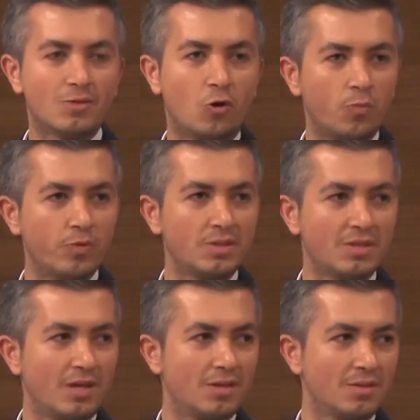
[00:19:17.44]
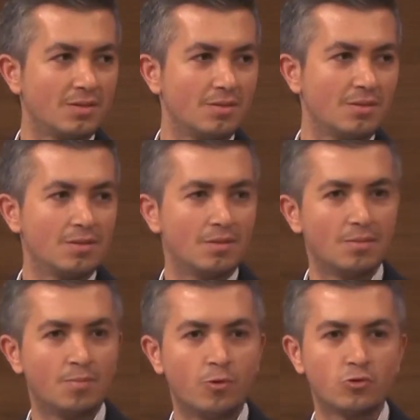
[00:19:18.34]
corporates are
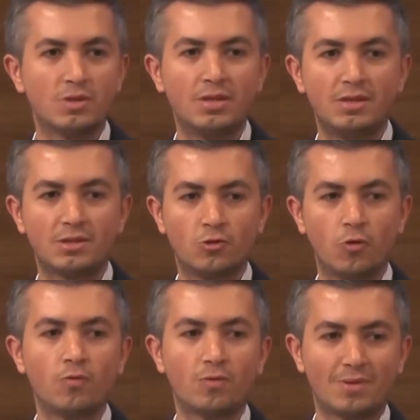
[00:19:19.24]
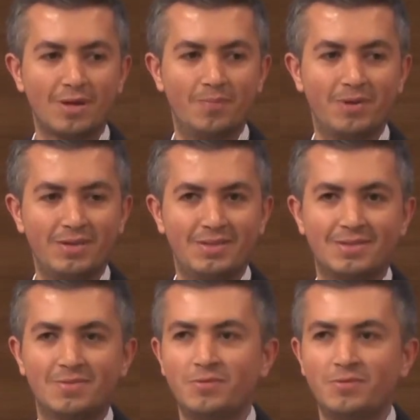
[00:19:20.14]
mostly slow companies.